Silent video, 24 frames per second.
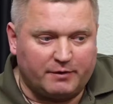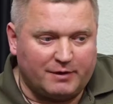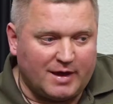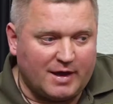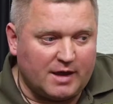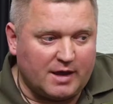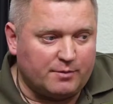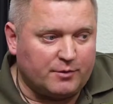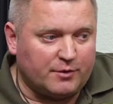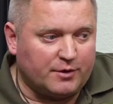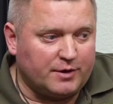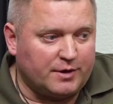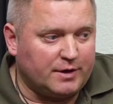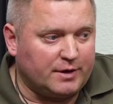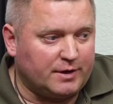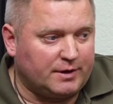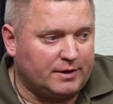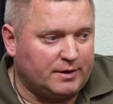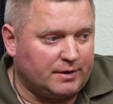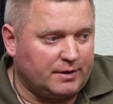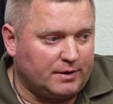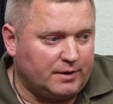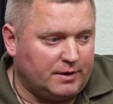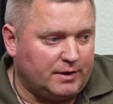and we
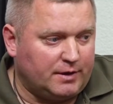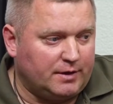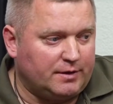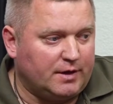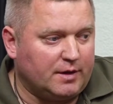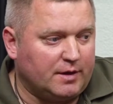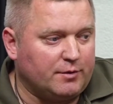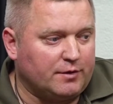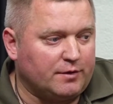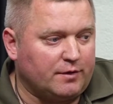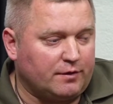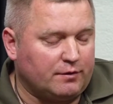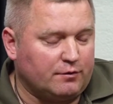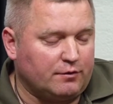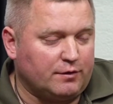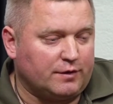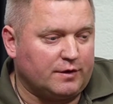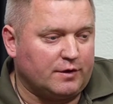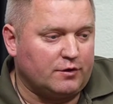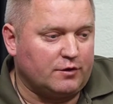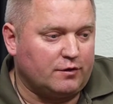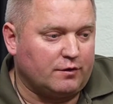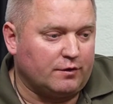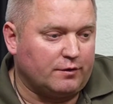correct them and
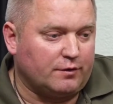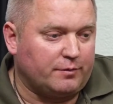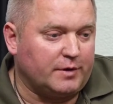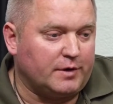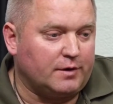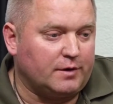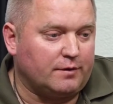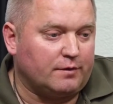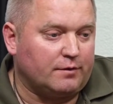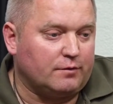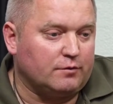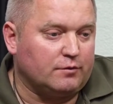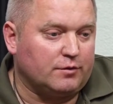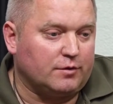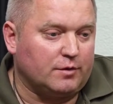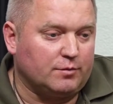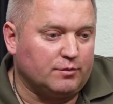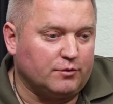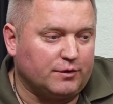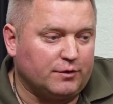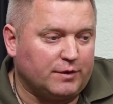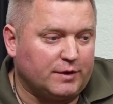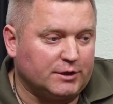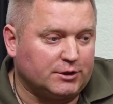we
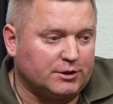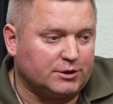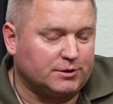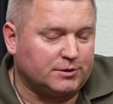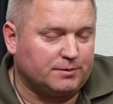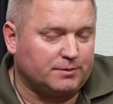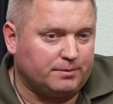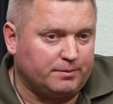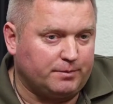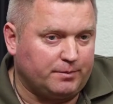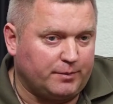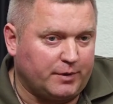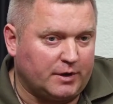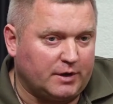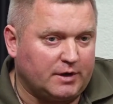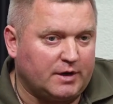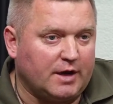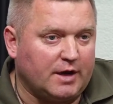develop and we